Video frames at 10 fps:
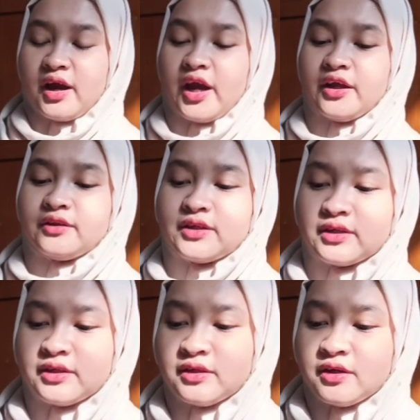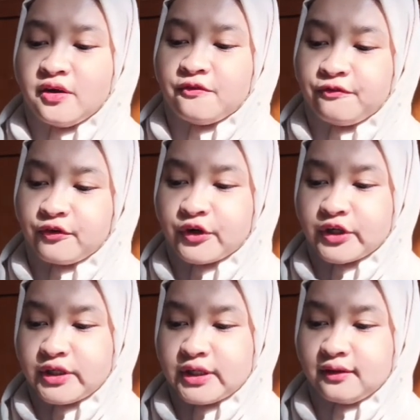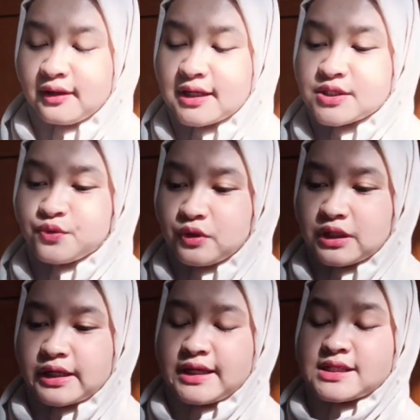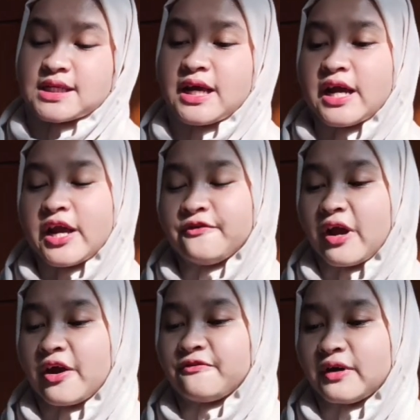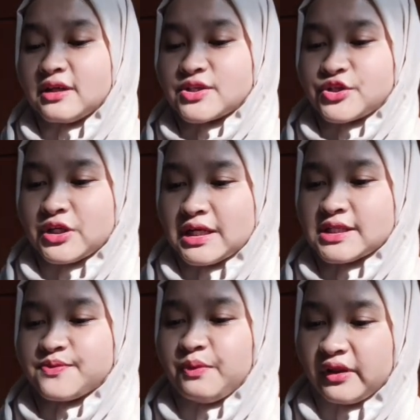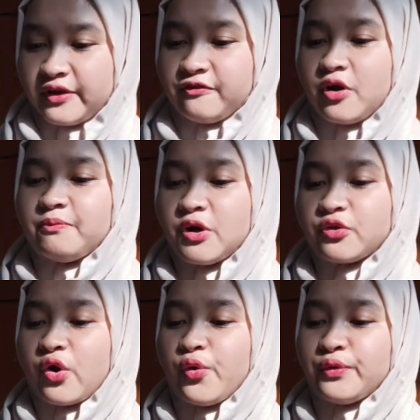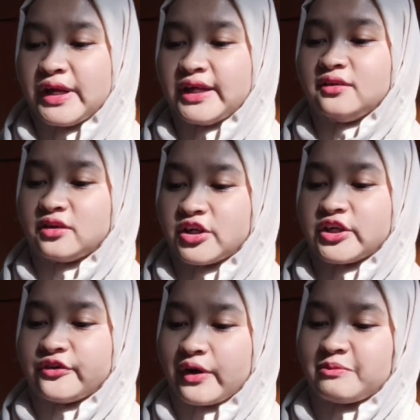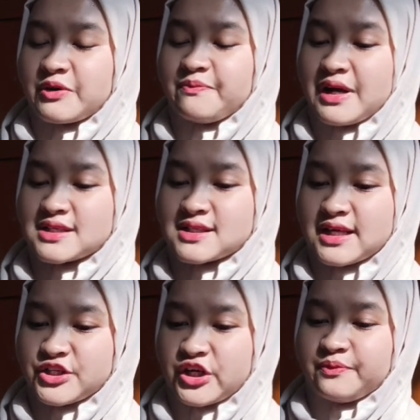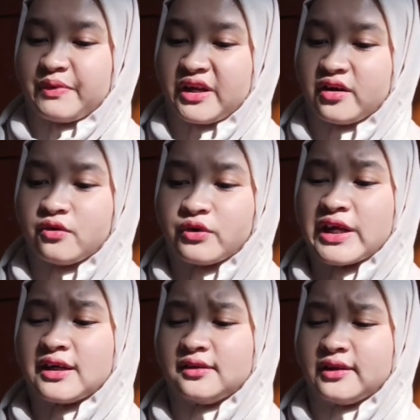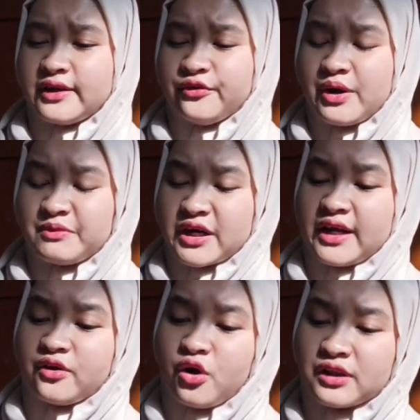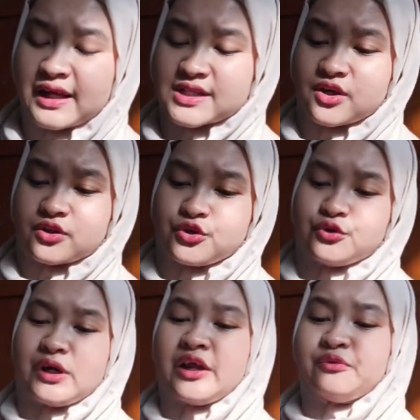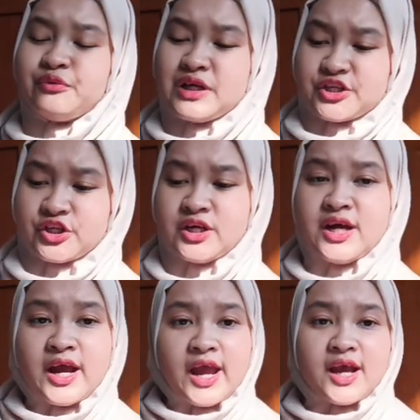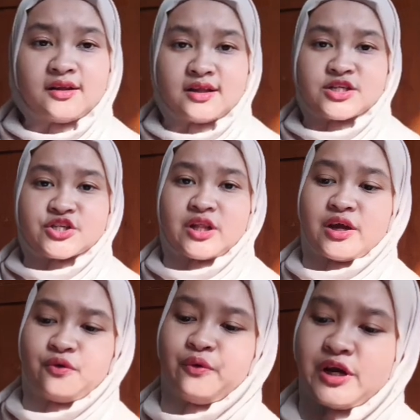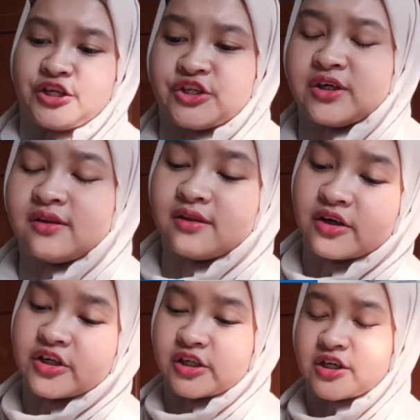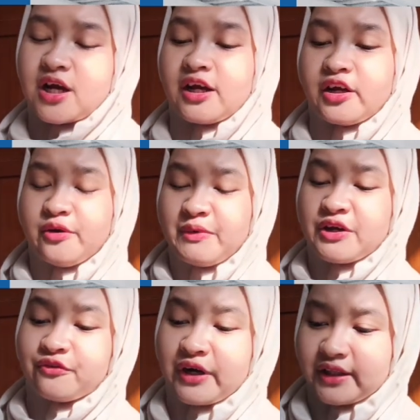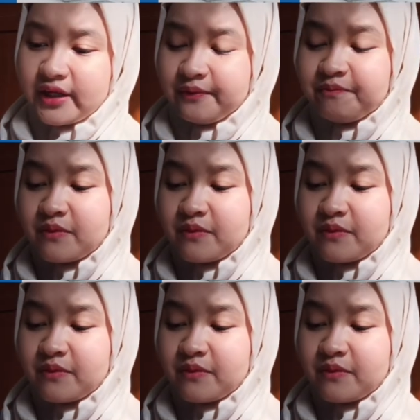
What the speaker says: And for the last one is EFL students believe about how they learn grammar best, teaching pedagogical grammar in context to enrich English language learner academic writing